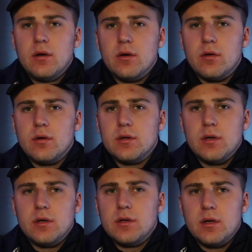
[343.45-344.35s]
or
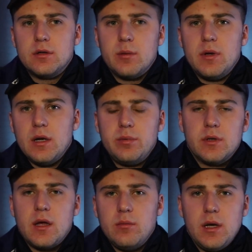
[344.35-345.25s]
to
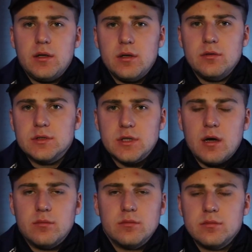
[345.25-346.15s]
manipulate me to do
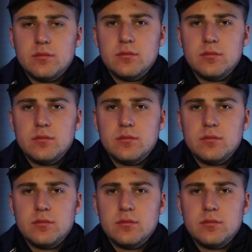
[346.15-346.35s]
something